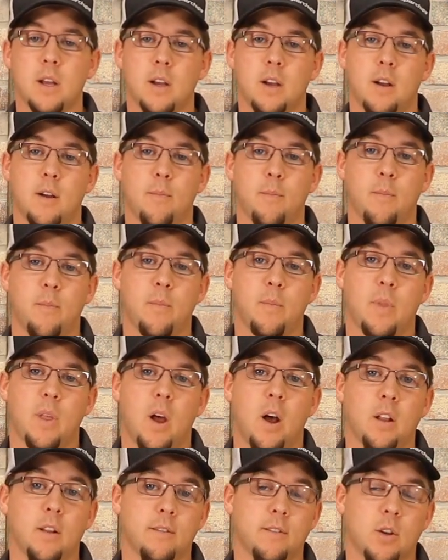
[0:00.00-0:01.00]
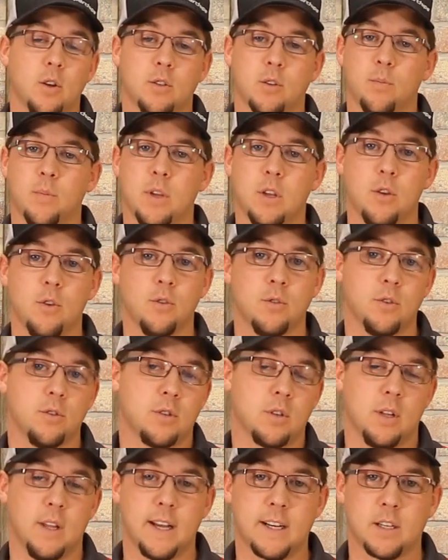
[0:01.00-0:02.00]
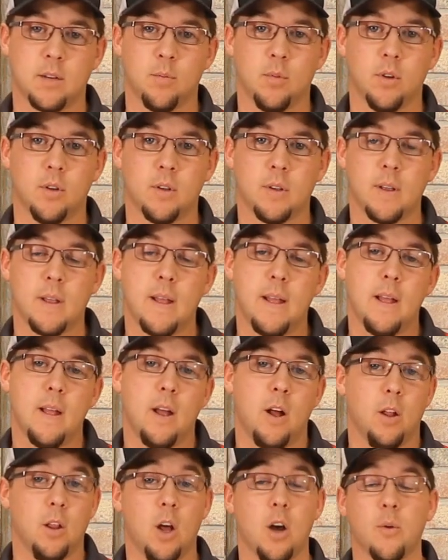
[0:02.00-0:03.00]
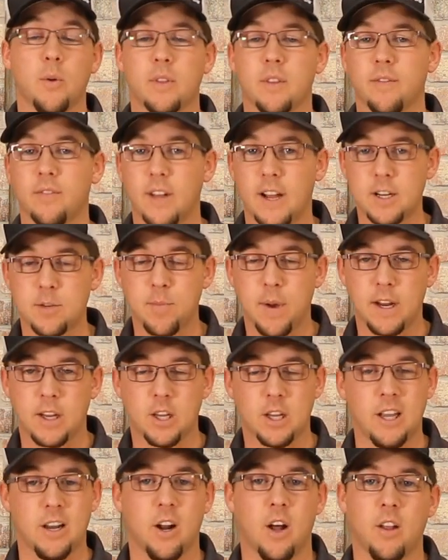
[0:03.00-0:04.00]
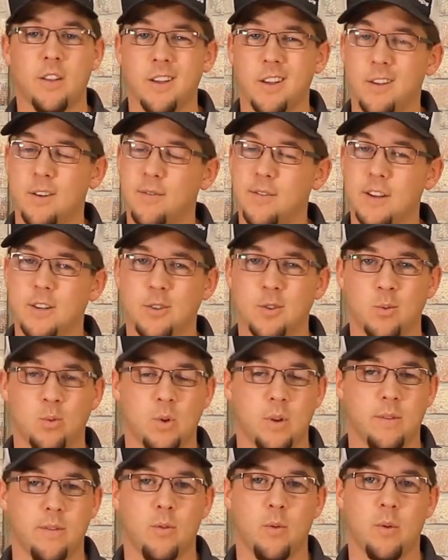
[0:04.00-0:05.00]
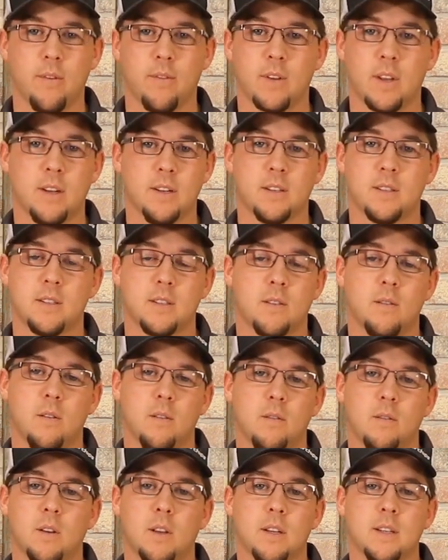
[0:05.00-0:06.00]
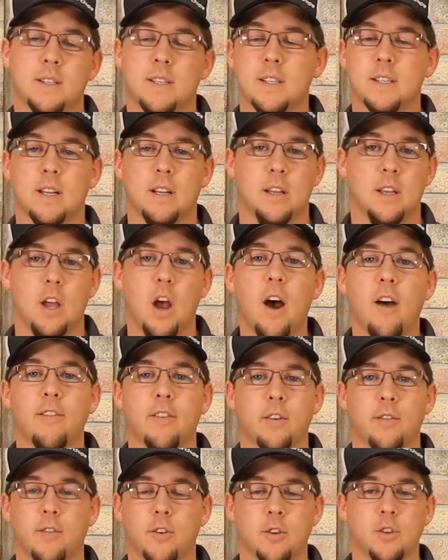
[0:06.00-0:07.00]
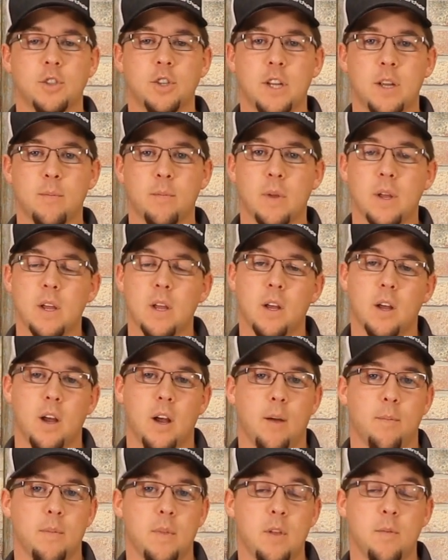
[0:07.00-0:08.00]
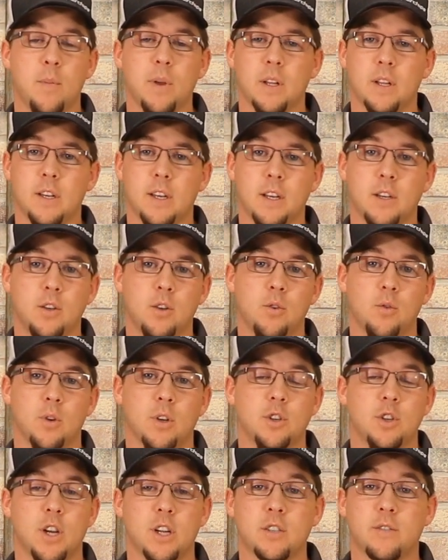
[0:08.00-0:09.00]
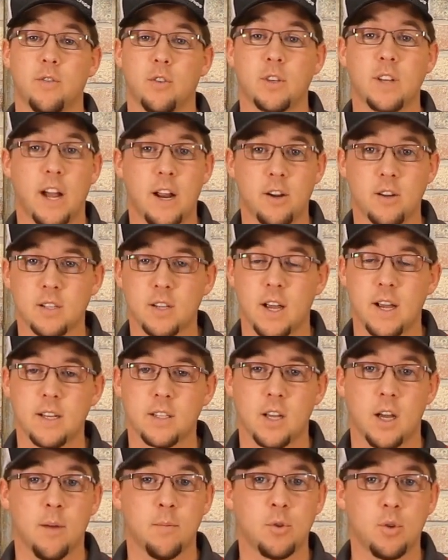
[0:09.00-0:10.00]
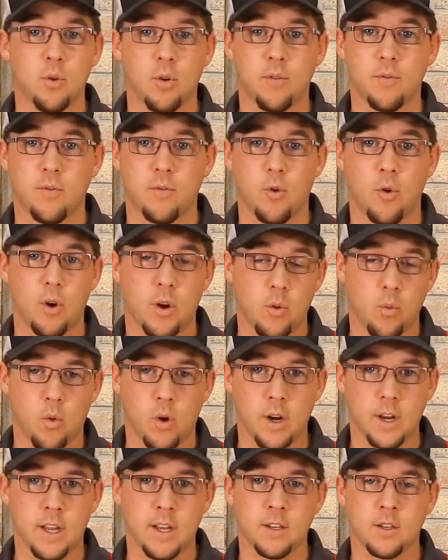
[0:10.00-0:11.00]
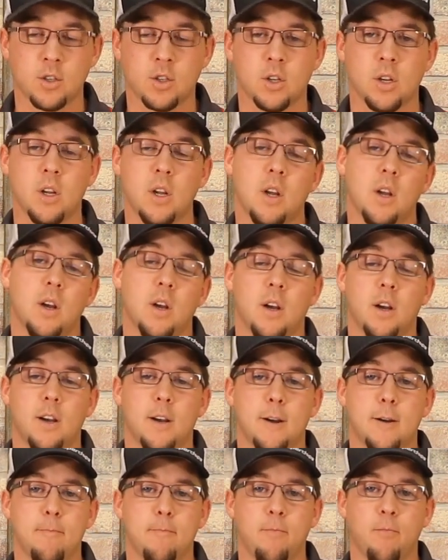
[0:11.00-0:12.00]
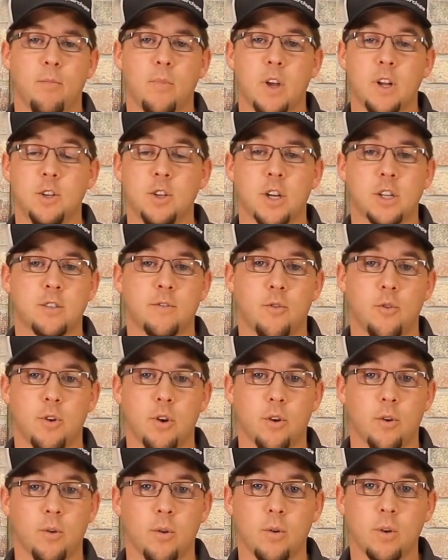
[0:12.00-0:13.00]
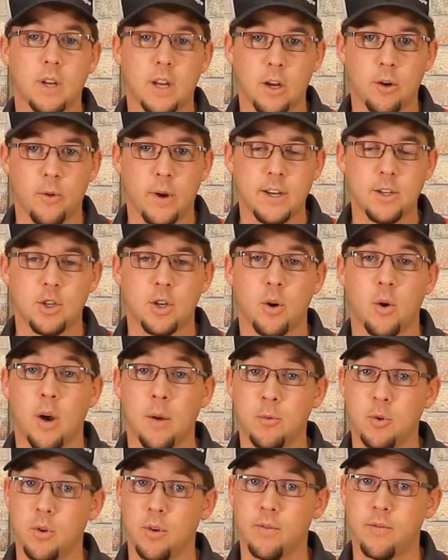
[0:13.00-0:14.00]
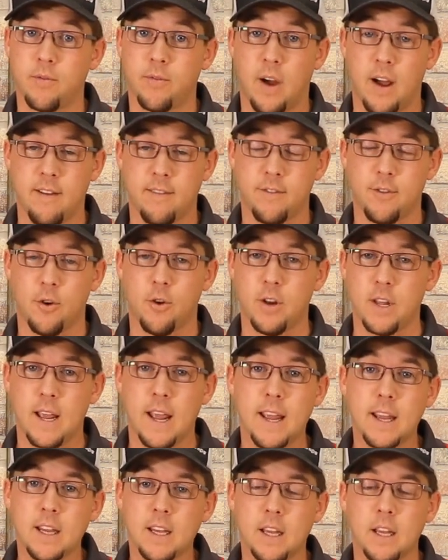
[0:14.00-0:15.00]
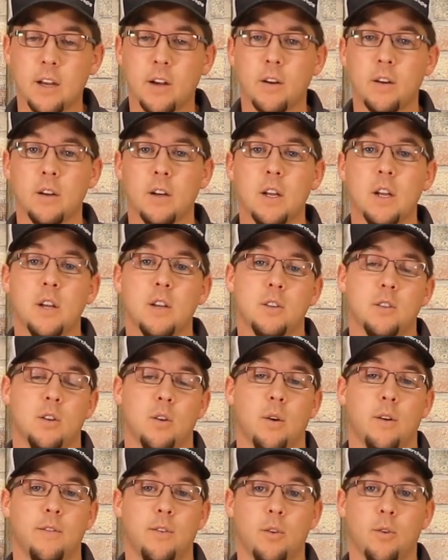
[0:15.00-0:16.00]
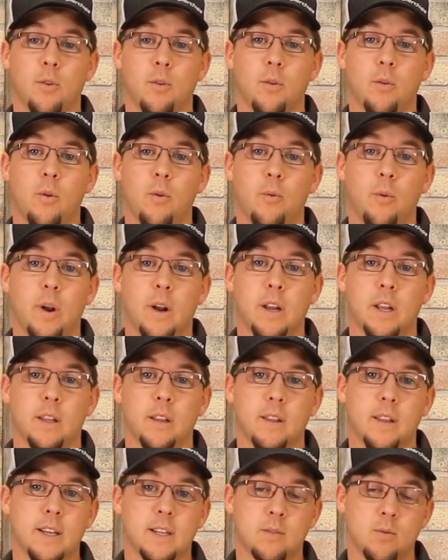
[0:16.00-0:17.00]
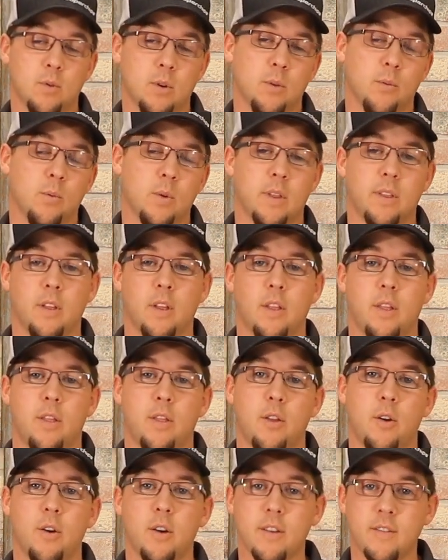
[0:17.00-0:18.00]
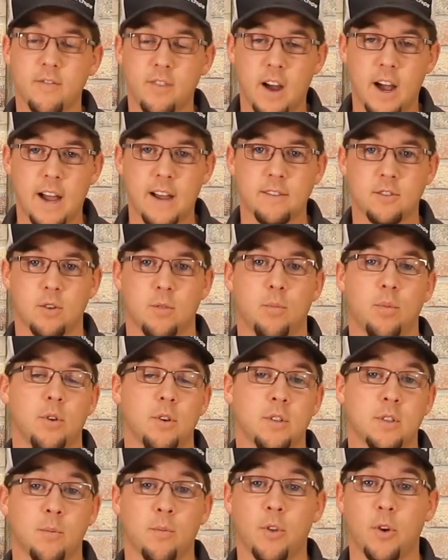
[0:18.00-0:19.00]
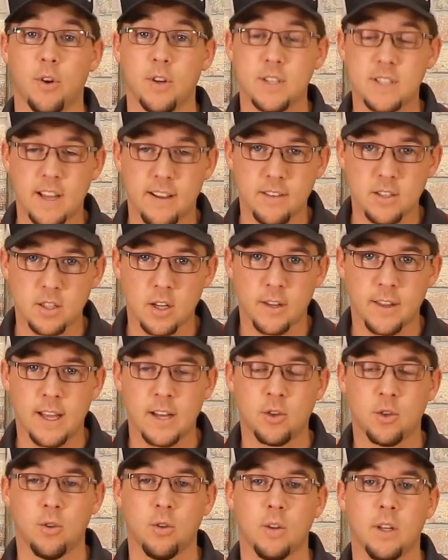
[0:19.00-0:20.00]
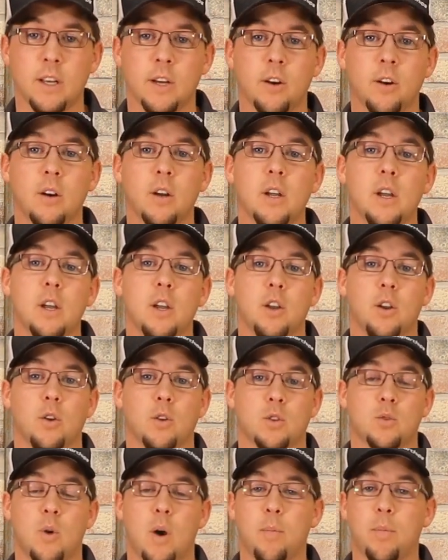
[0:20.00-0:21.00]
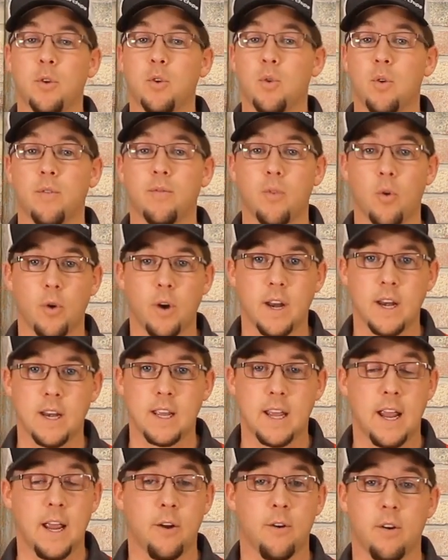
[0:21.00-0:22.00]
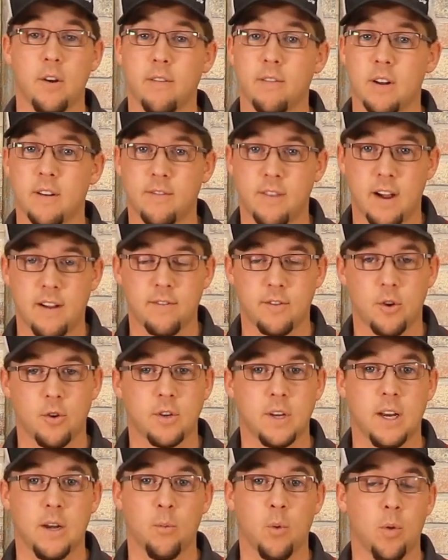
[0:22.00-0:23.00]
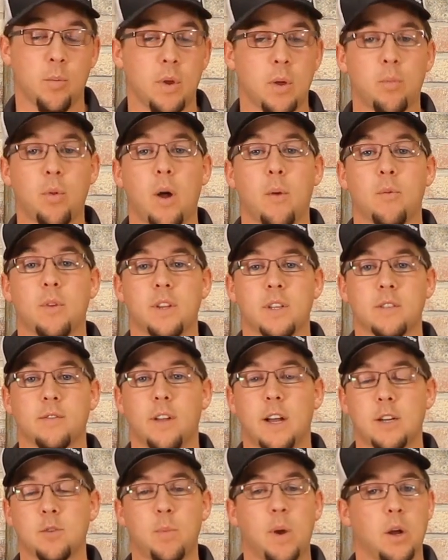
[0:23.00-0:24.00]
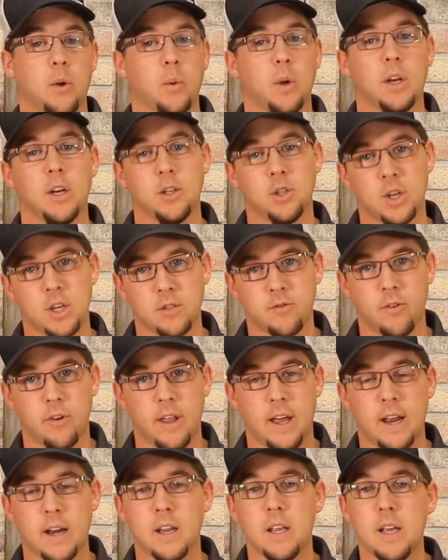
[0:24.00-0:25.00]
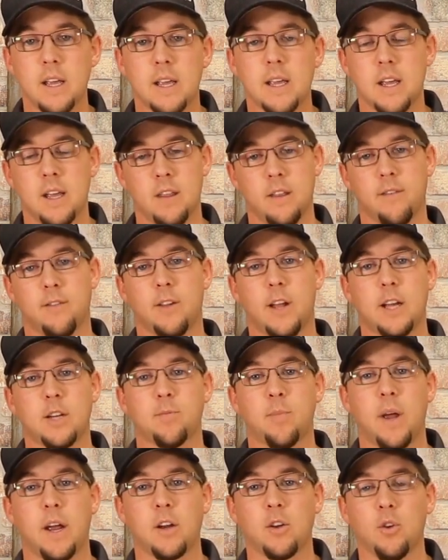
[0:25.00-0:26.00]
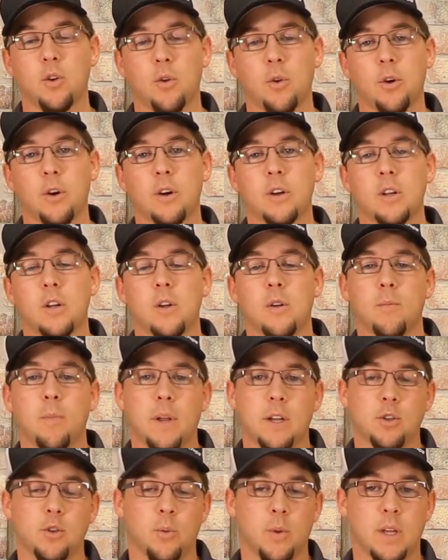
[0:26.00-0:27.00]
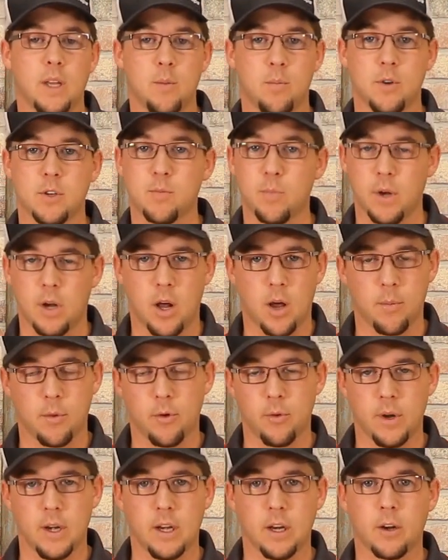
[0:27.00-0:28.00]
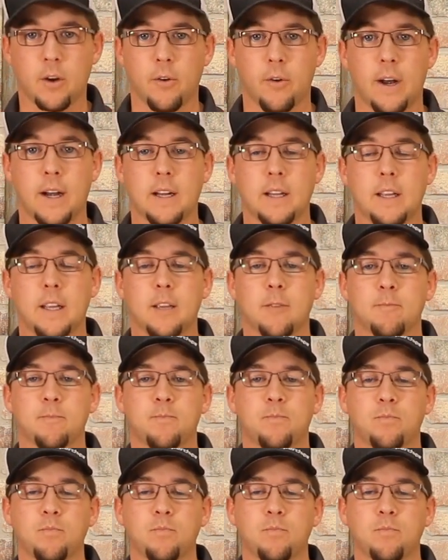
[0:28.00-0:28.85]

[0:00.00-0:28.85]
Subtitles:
All of those will be user selectable. Along with the Flashpaq, you get all the other features we've consistently offered for Jeep. The ability to adjust for tire size up to a 41 inch, adjust for your gear ratio up to a 538 gear. So if you're running this one with a 35s or putting some 37s on that 2 liter, you know, swapping to a 488 or even a 513 won't be a problem with this Flashpaq. We can adjust for that in the Flashpaq tuner. Make sure we keep your speedometer reading correctly.